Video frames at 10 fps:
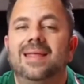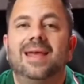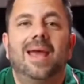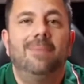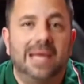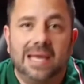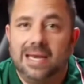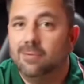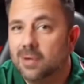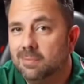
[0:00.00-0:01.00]
they can't make
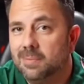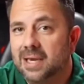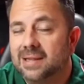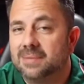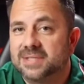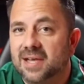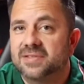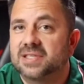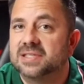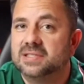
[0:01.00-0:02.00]
any real money
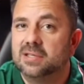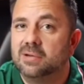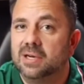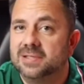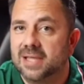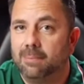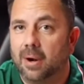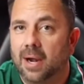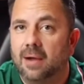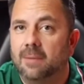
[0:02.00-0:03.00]
themselves because in 2 years they
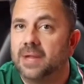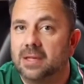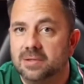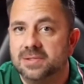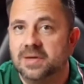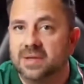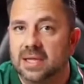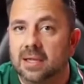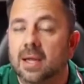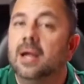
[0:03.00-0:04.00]
burn out and they lose everything.